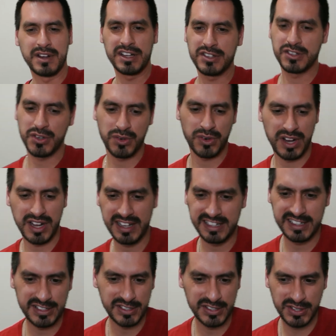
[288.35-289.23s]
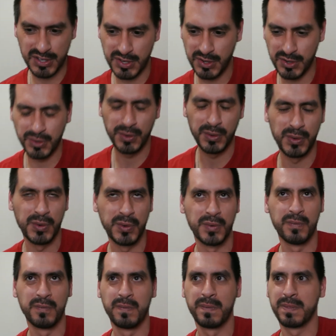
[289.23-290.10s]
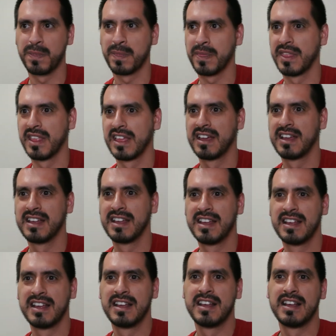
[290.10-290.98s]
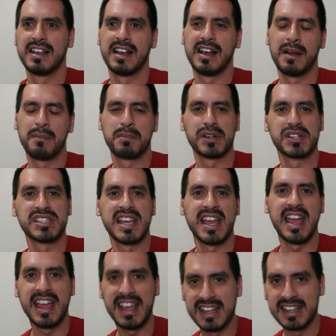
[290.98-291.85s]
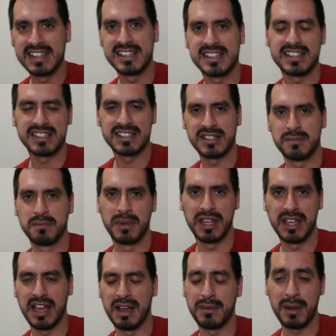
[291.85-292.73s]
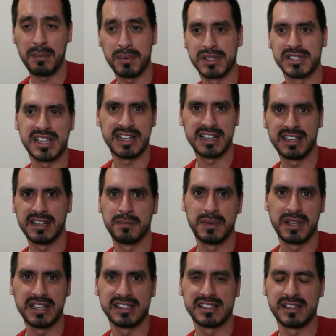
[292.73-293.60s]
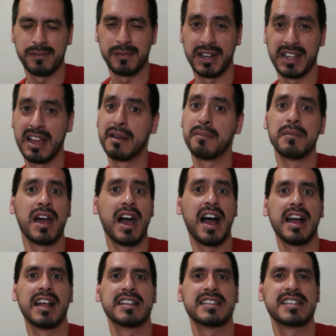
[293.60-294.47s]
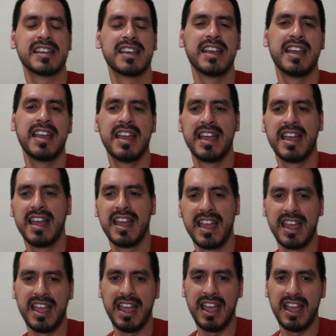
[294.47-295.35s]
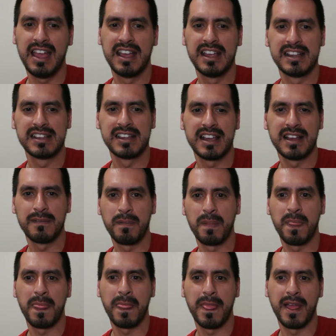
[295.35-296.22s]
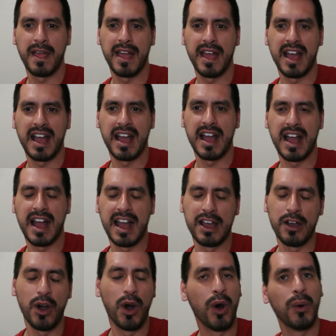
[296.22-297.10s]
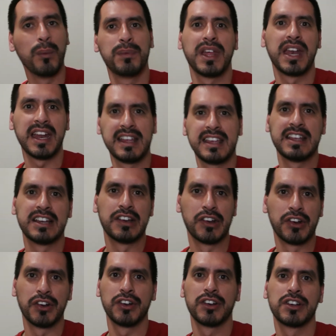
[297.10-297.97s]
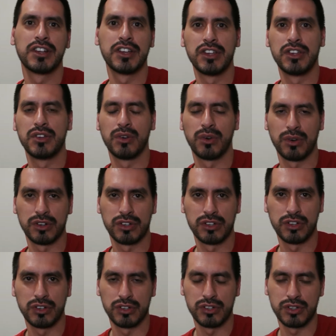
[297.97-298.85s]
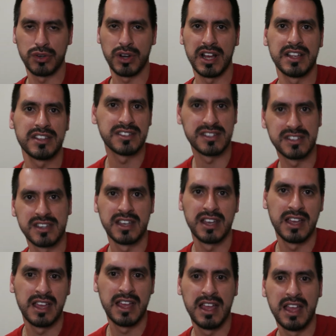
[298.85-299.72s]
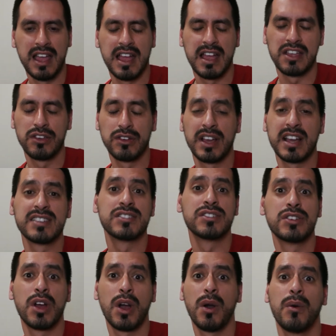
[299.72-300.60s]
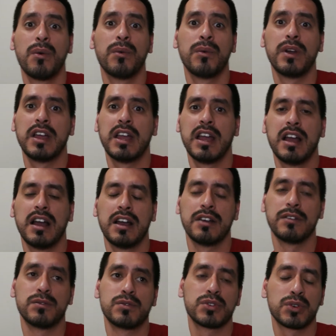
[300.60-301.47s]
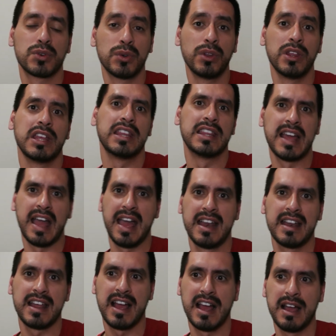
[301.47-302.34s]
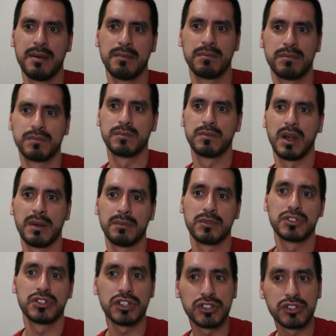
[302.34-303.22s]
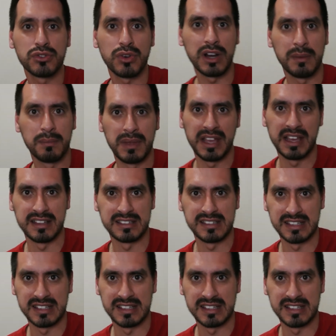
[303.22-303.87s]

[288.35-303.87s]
not trying to uh, pretend to be. I'm not pretending to be somebody I'm not. And I hope that I can earn your your trust. And you guys know uh, truly that I'm I'm just trying to be as